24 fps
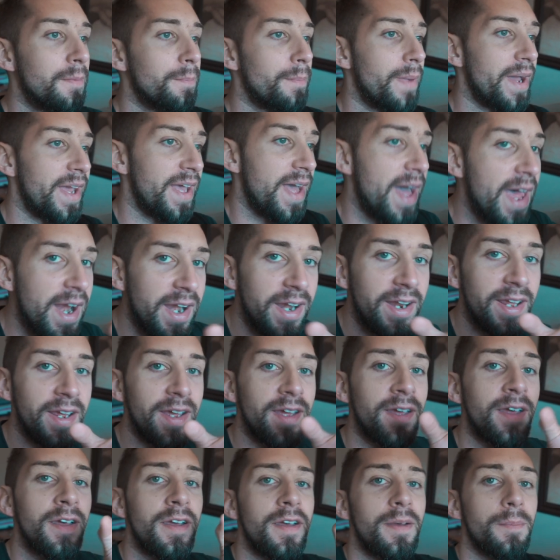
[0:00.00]
my
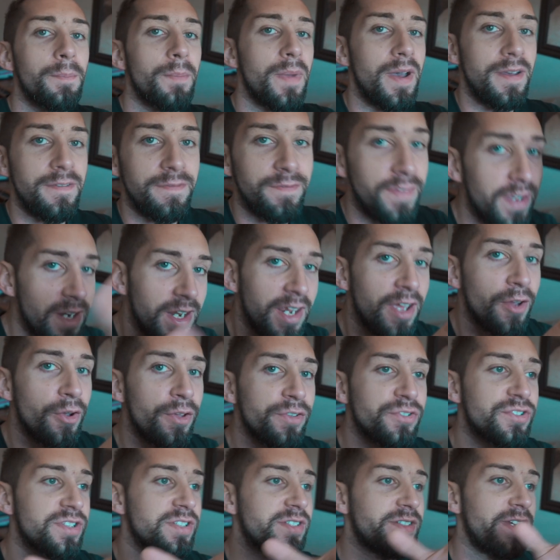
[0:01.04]
editing, my
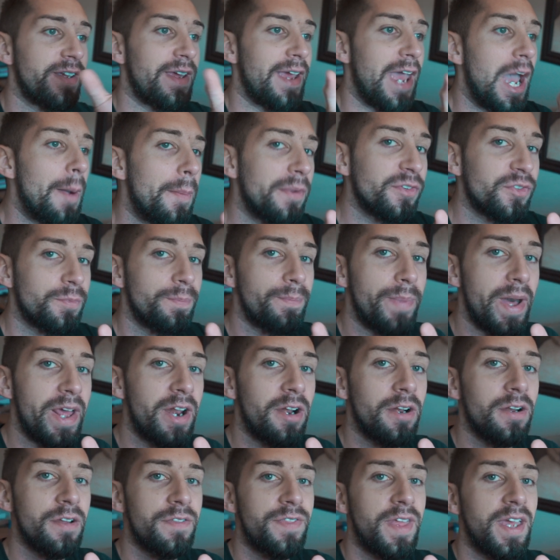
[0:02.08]
videos, just how much
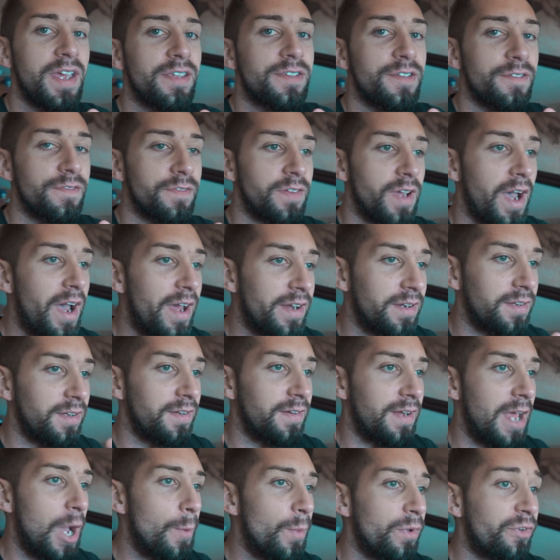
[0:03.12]
better things have gotten
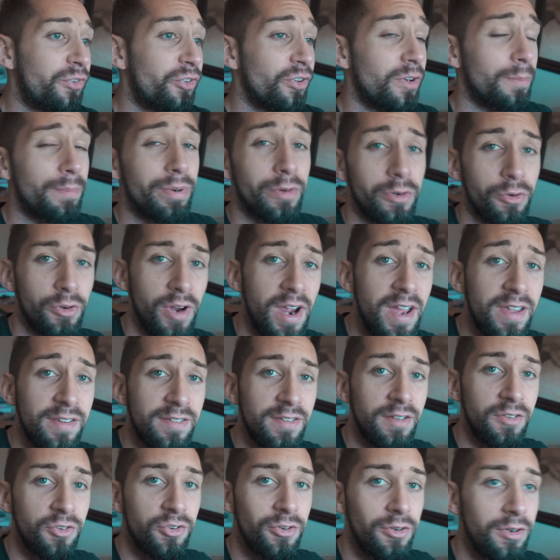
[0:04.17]
and how much you can
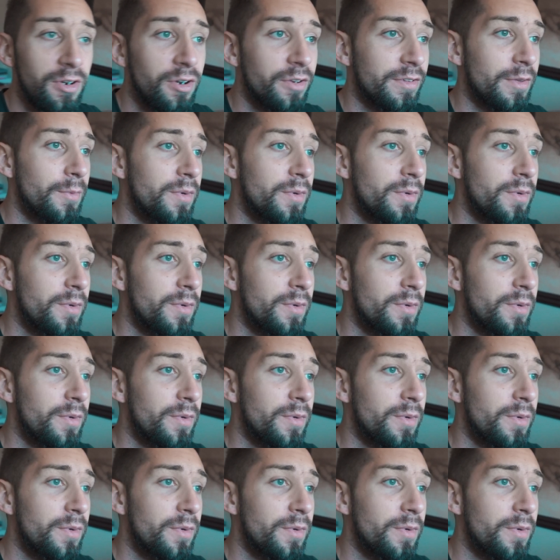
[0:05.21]
progress in two years.